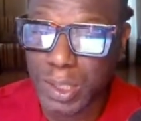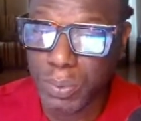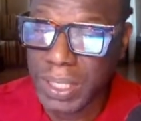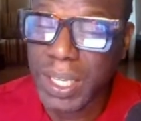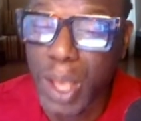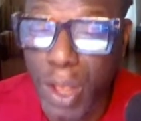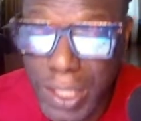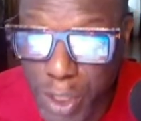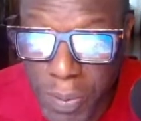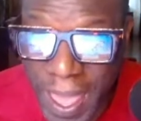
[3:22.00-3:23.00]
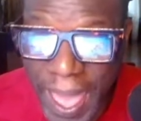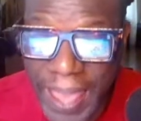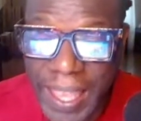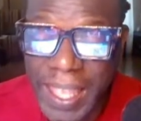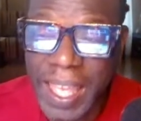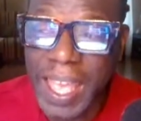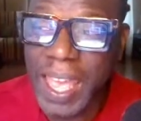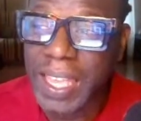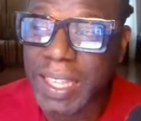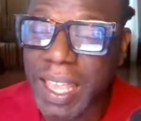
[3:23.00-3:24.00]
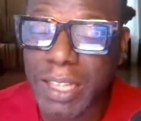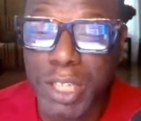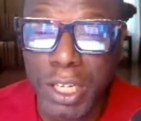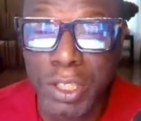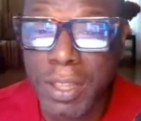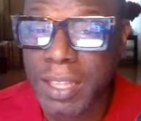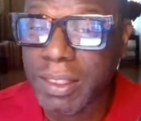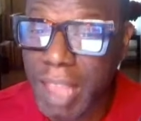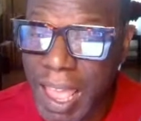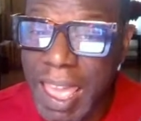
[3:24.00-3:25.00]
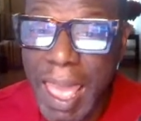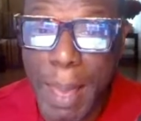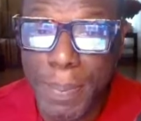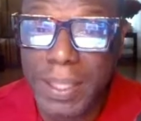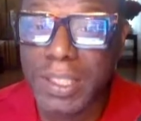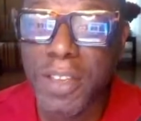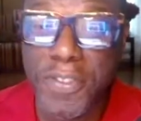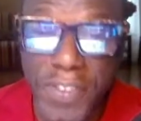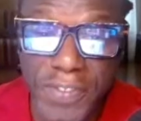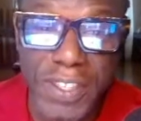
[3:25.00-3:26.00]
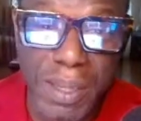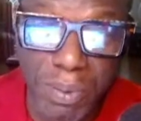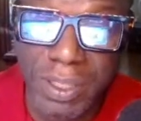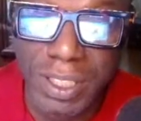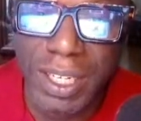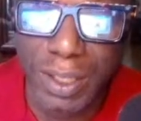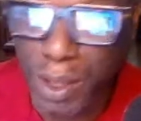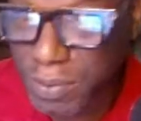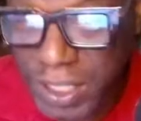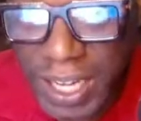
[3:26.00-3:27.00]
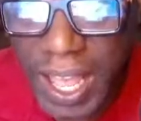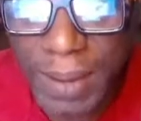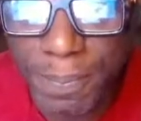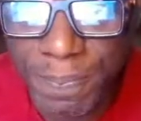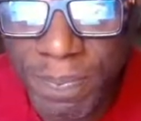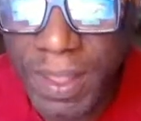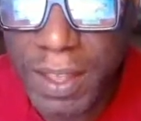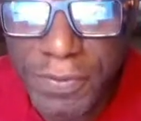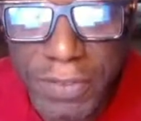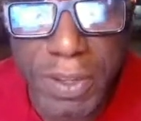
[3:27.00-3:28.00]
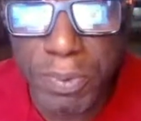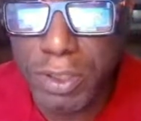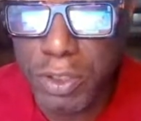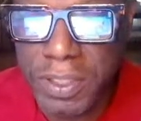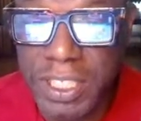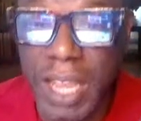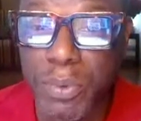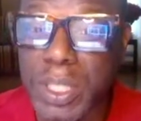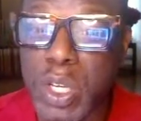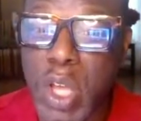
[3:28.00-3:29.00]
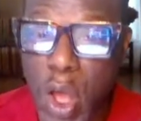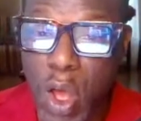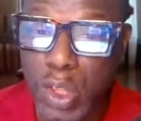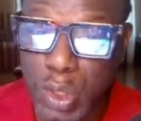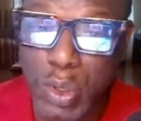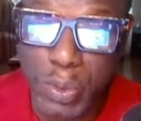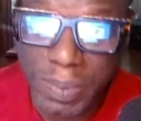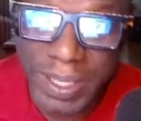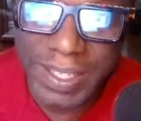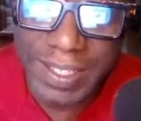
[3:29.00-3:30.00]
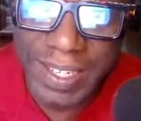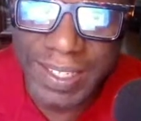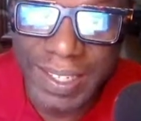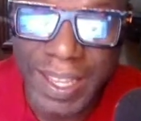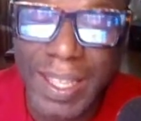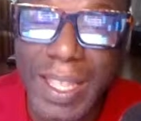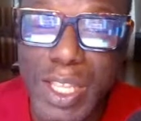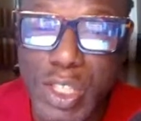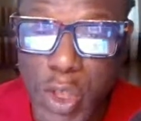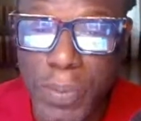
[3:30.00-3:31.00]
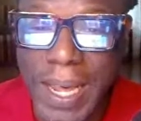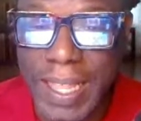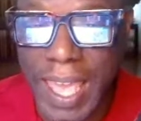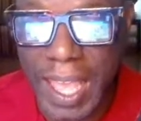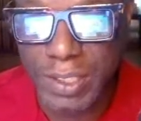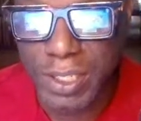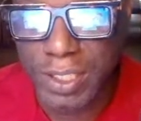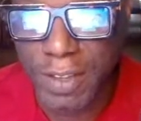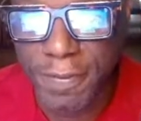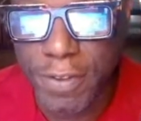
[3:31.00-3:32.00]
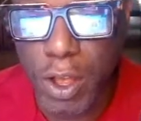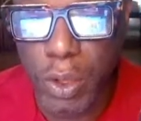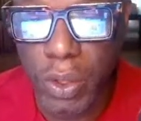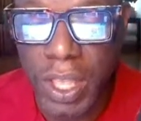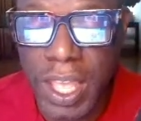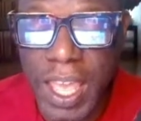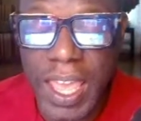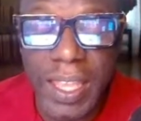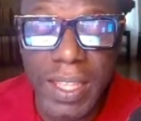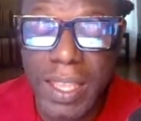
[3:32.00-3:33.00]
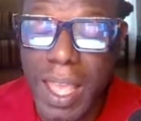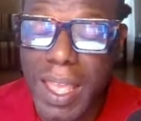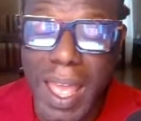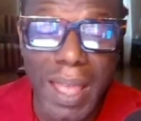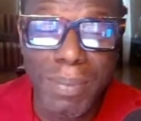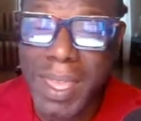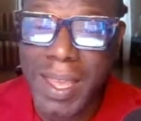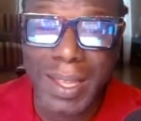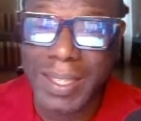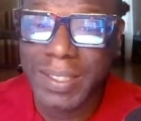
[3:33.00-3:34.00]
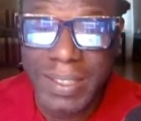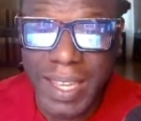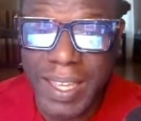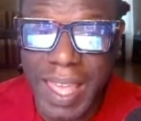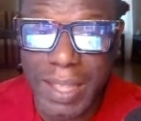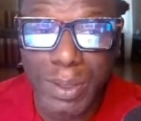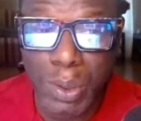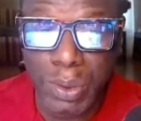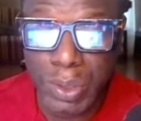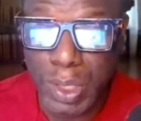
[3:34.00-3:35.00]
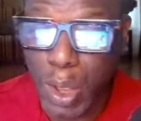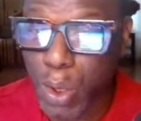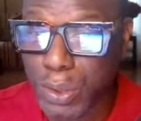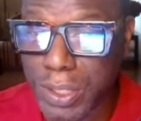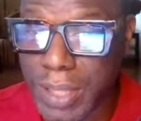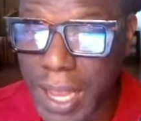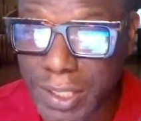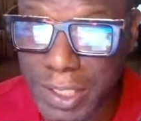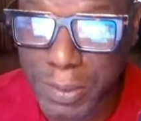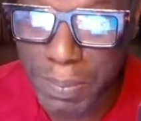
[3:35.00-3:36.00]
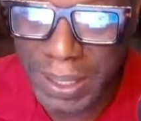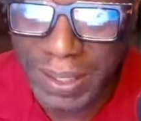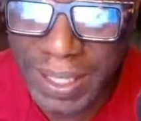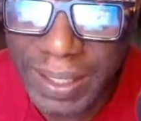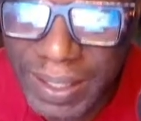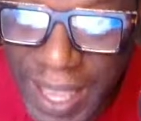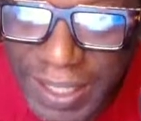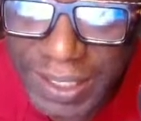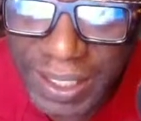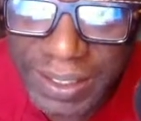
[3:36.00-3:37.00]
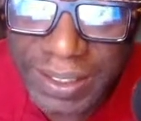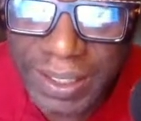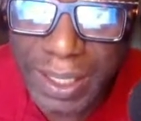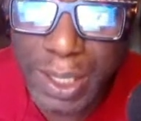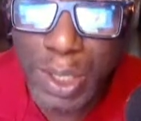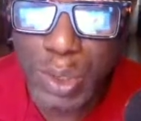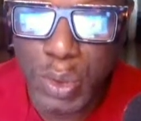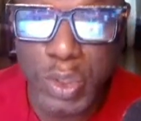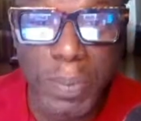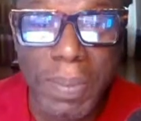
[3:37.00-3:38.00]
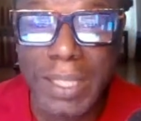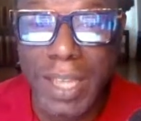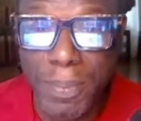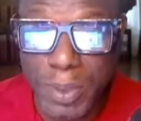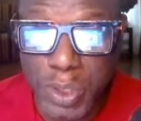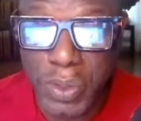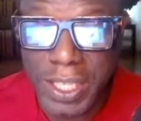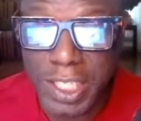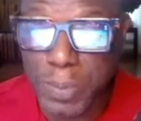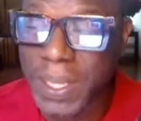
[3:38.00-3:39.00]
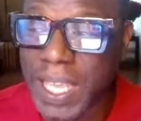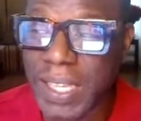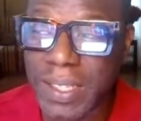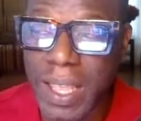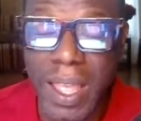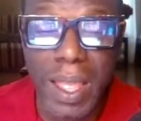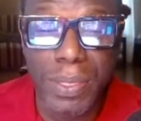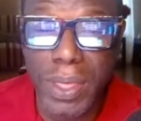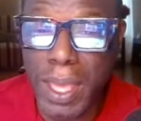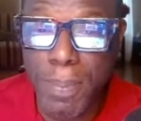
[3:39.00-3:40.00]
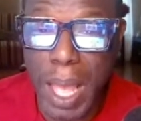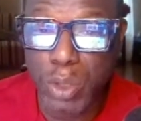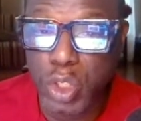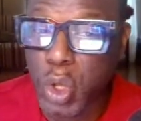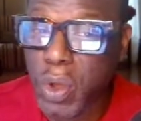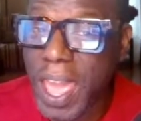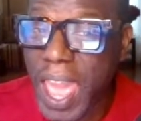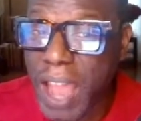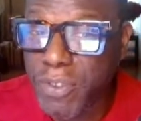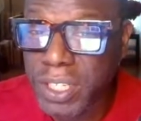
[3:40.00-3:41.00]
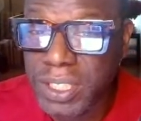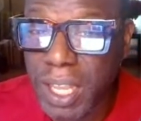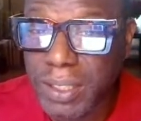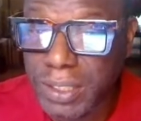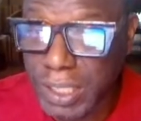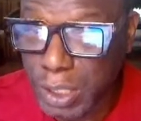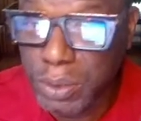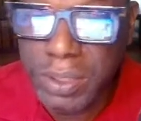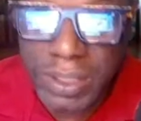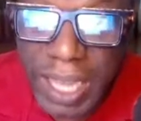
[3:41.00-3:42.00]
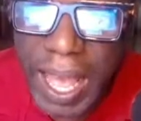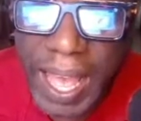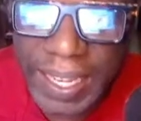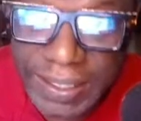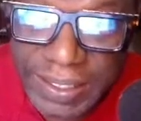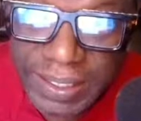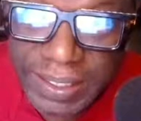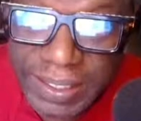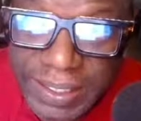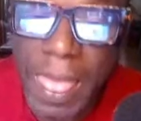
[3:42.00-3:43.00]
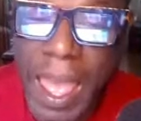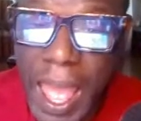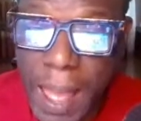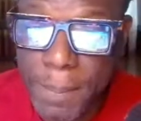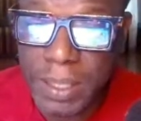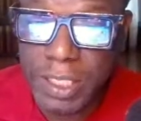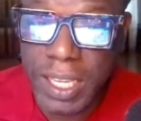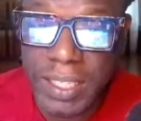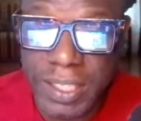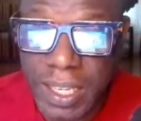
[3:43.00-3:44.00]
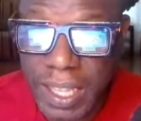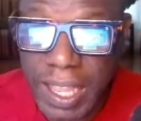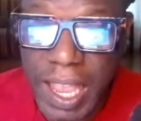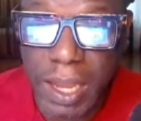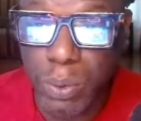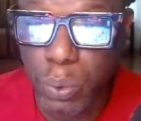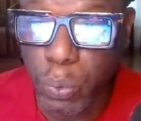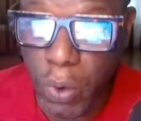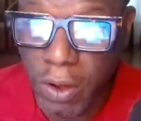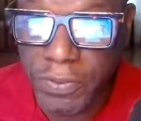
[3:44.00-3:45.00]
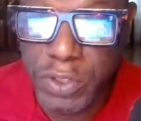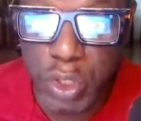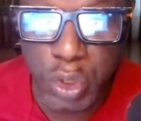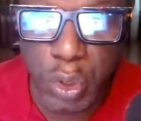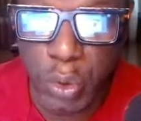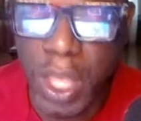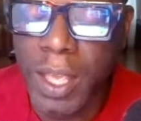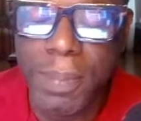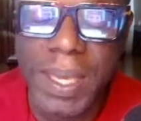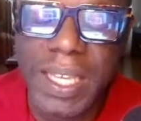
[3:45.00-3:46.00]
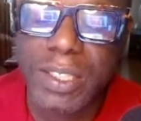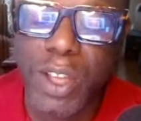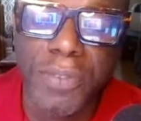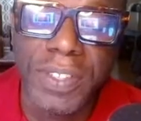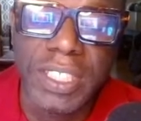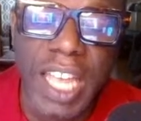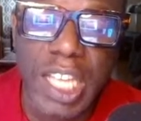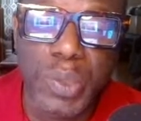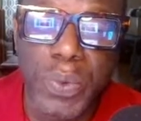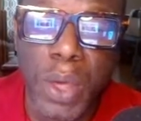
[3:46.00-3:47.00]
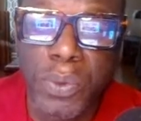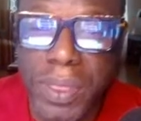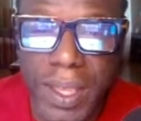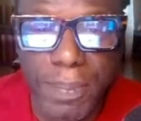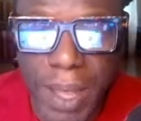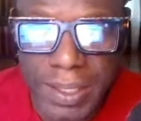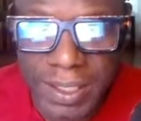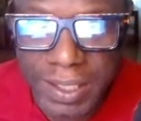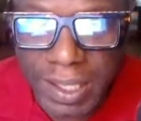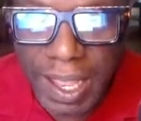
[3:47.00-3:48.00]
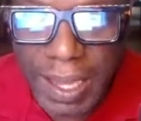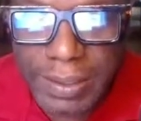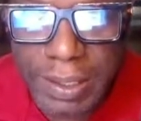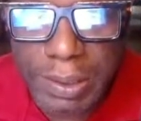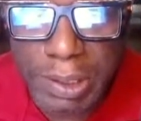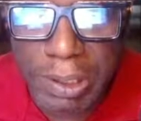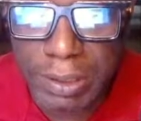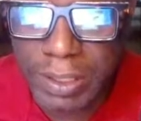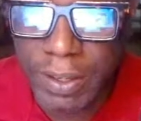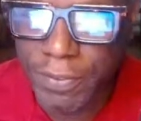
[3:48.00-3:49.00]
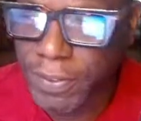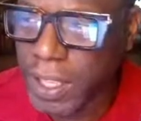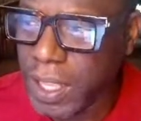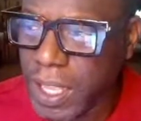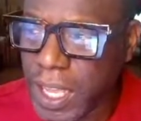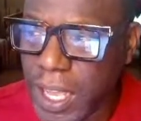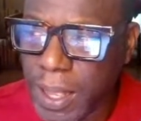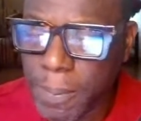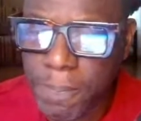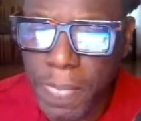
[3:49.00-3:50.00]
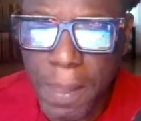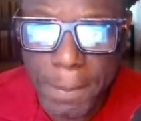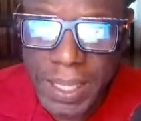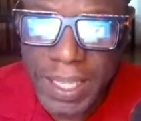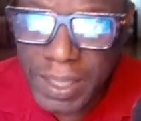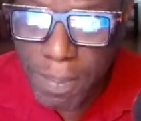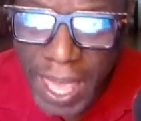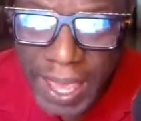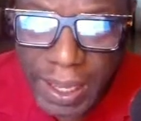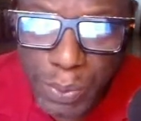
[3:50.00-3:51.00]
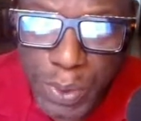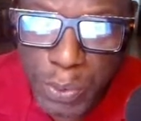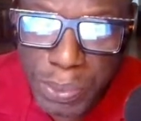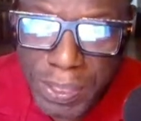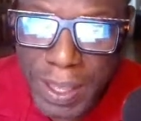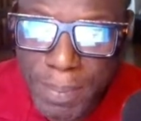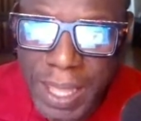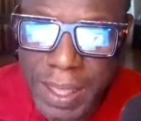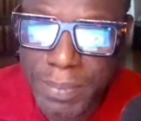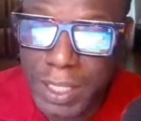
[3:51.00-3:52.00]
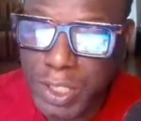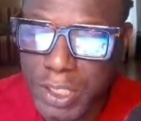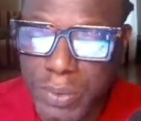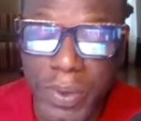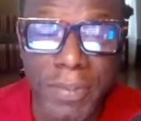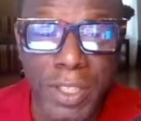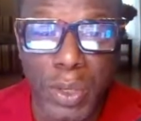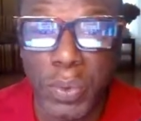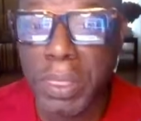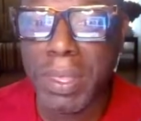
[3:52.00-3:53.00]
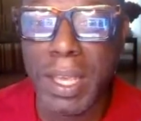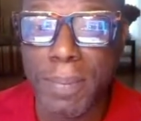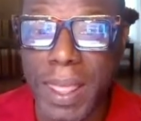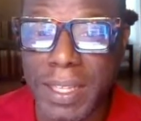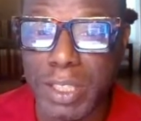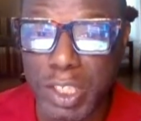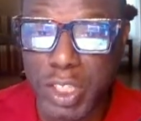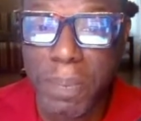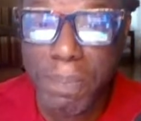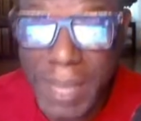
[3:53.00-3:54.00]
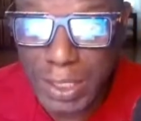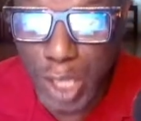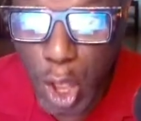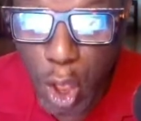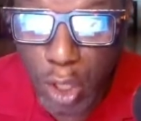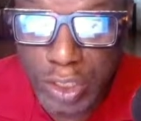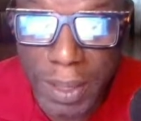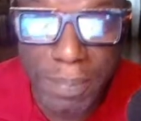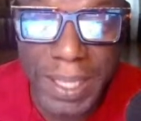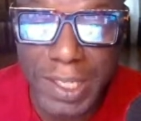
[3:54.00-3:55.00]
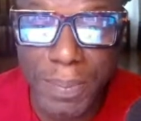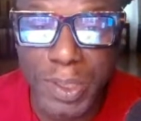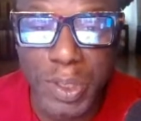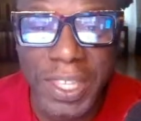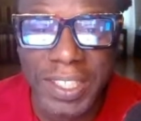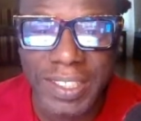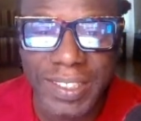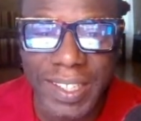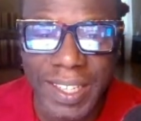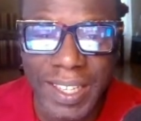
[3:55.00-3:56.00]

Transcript: really calling you back, and it turns out that that happens 50% of the time. 50% of the time when you call local businesses, nobody answers the phone. And I'm here to say that those calls are not just missed connections, those are missed opportunities because think about your average deal size. How much is the client worth to you? Because oftentimes we don't think about these clients in terms of money in the bank. We don't think about them in terms of revenue. We think about it in terms of missed calls and missed opportunities.